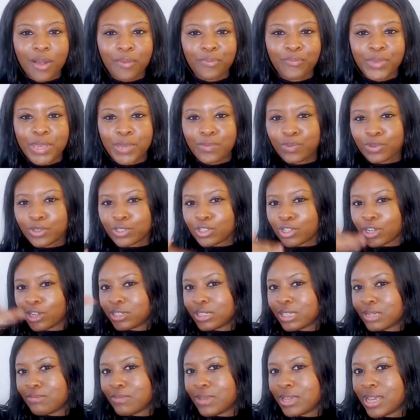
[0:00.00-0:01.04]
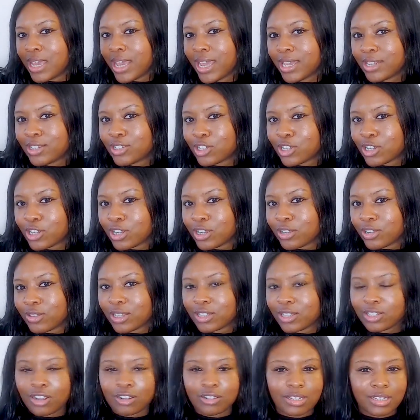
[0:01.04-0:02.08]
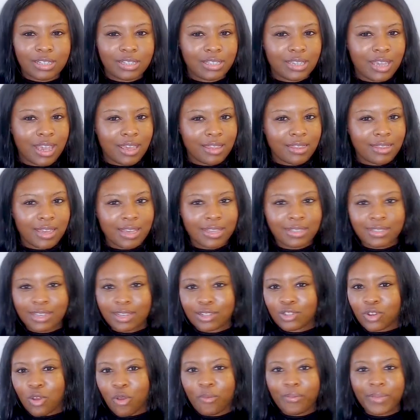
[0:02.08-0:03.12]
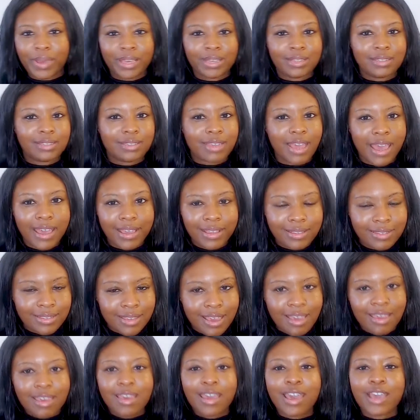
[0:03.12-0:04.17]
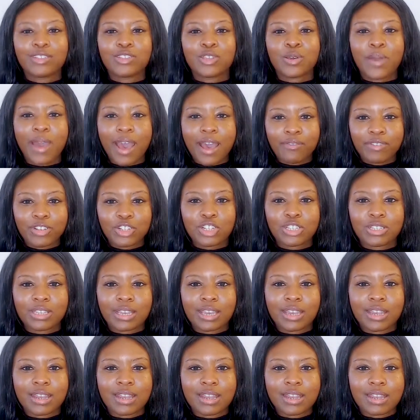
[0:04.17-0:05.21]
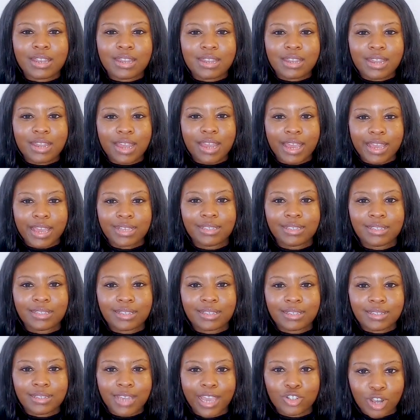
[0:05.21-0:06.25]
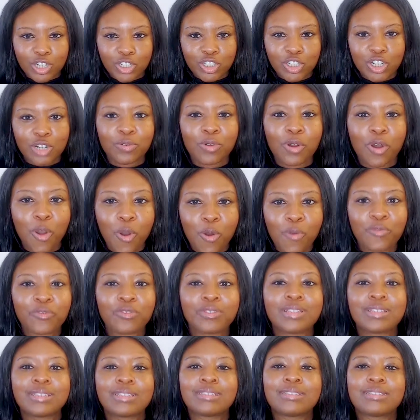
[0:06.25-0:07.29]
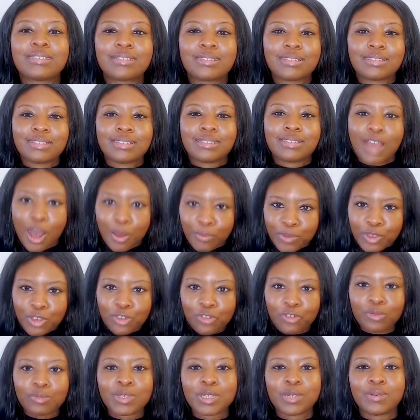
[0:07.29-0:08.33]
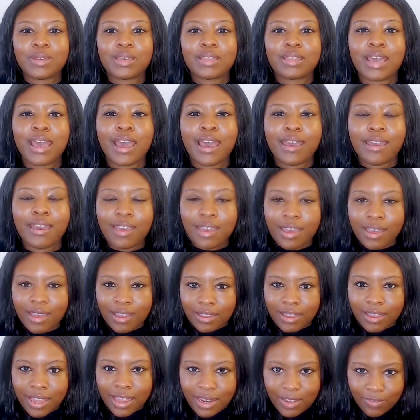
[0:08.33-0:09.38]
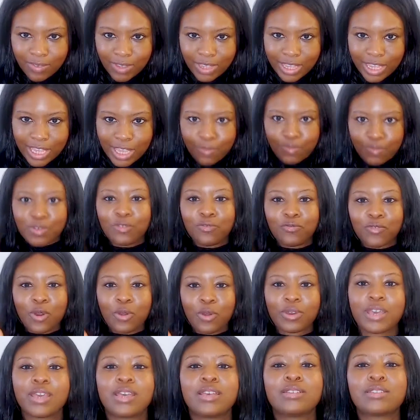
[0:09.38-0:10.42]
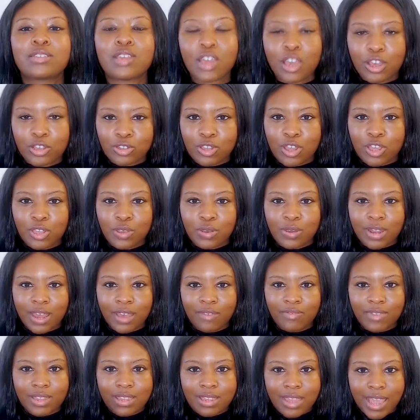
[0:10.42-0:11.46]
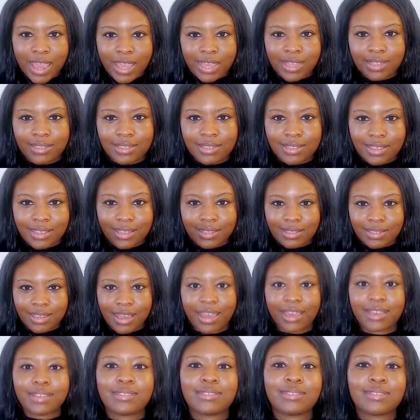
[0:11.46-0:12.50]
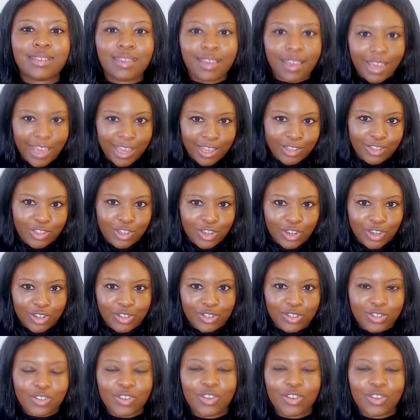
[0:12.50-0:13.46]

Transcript: People start to meander, they start to say things that don't make sense, and so having just like a nice tight structure will hopefully stop you from doing that, kind of keep you focused so that you can have nice, concise answers.